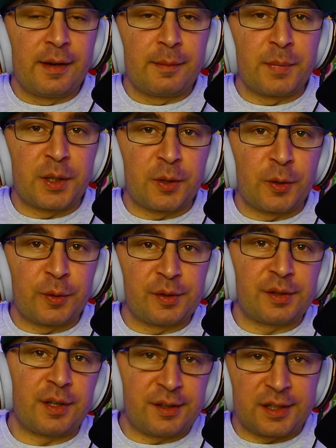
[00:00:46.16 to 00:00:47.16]

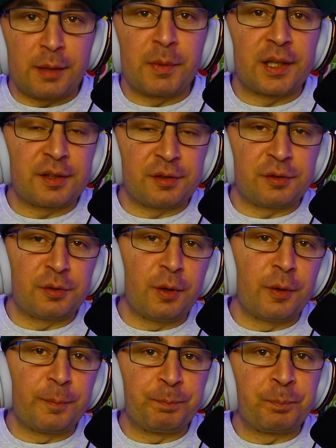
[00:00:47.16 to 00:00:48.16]
because it's coming
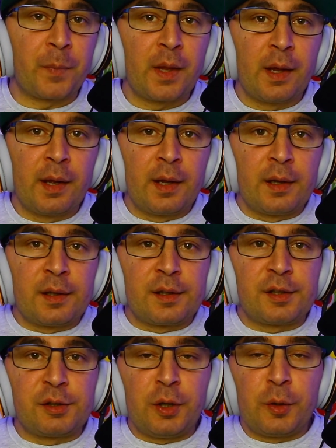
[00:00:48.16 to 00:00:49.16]
soon.
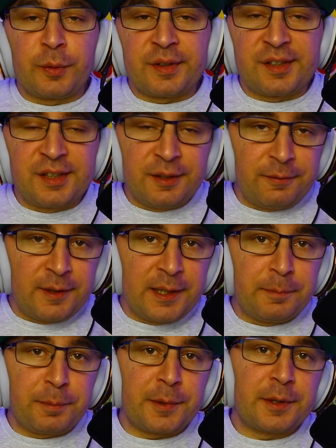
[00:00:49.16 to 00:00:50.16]
So
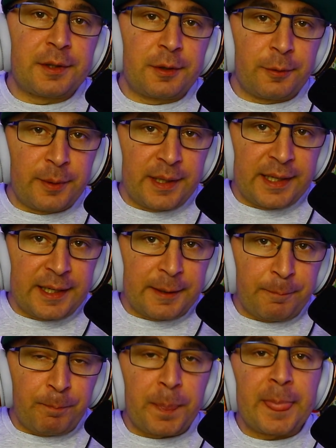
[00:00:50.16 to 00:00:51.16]
ZFLIP 3.
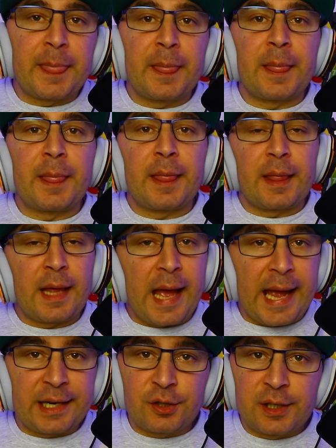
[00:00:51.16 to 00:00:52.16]

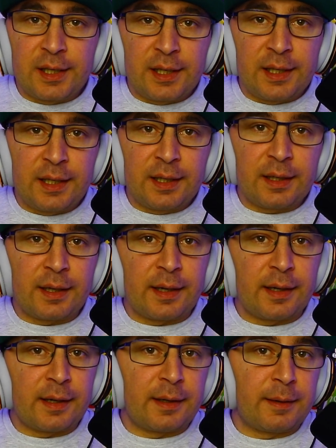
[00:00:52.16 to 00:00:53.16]
Actually,
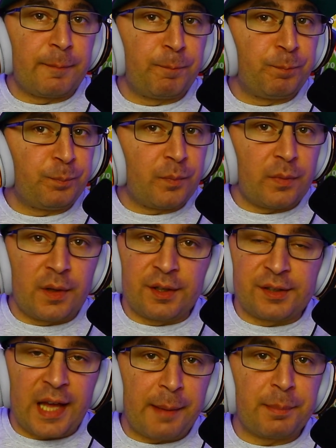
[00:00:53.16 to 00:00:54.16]

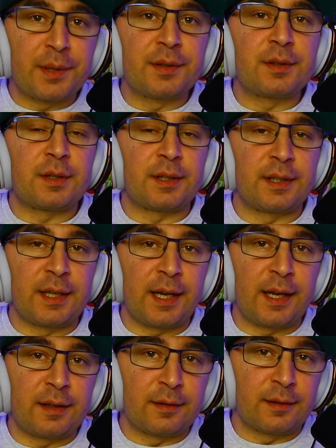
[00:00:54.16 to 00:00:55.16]
this happened
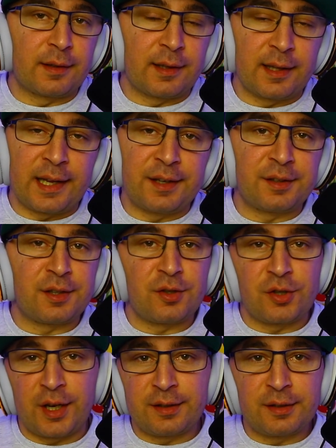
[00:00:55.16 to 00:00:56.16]
again, ladies and
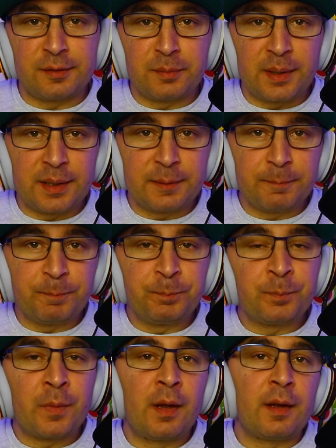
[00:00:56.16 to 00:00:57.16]
gentlemen.
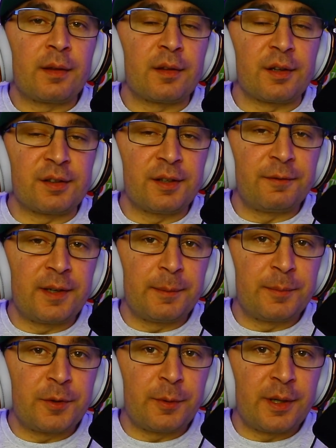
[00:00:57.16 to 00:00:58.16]
The ZFLIP
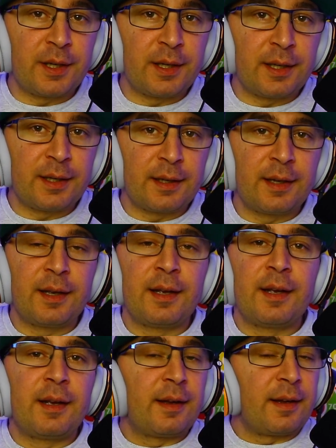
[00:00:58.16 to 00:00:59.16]
3,
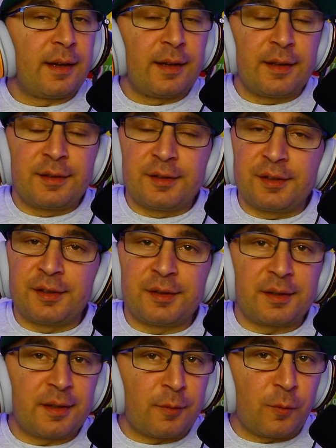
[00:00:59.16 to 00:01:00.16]

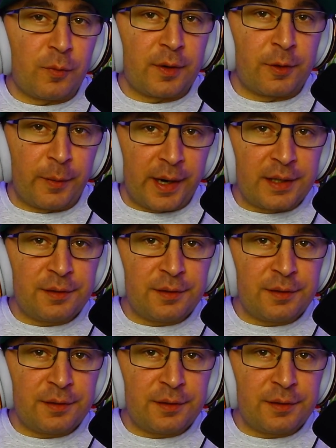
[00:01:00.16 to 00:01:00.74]
it's great